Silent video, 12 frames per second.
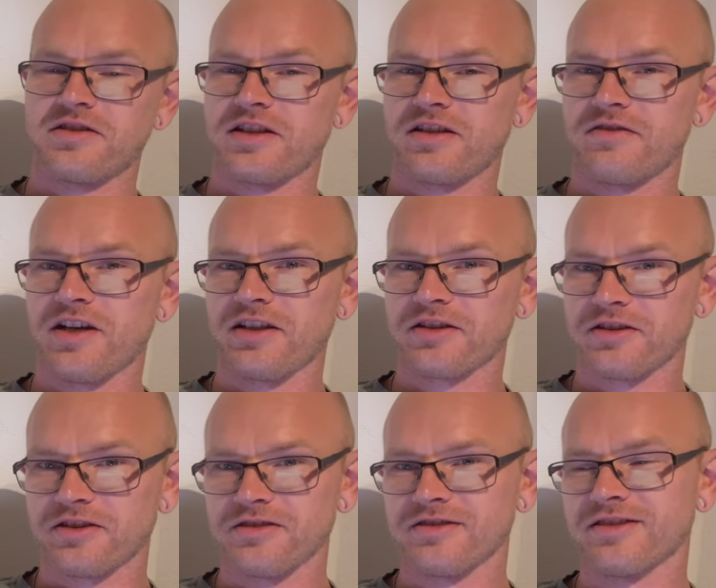
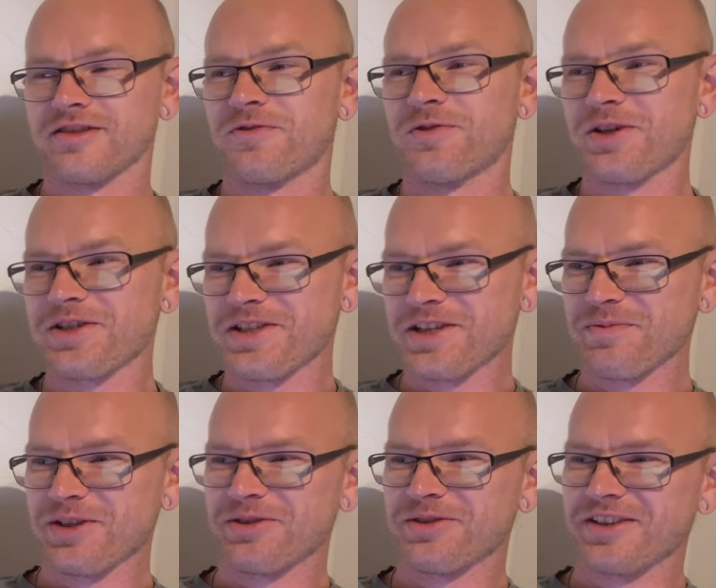Tirivanko, forcing
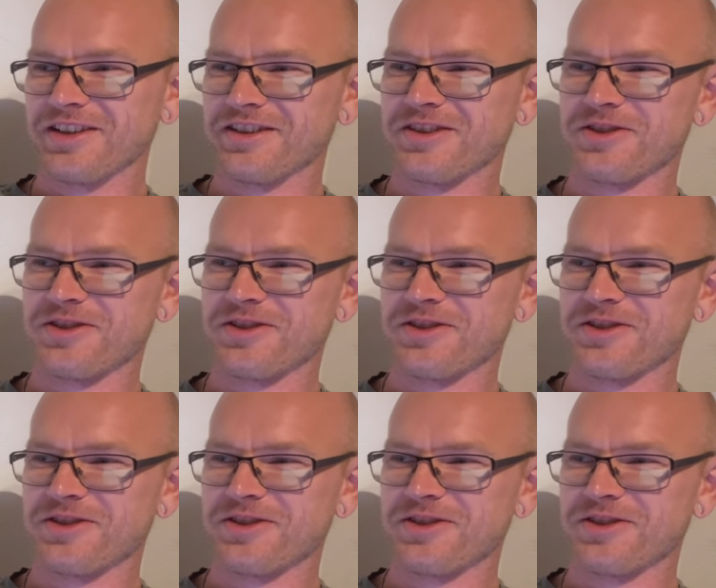me to tell the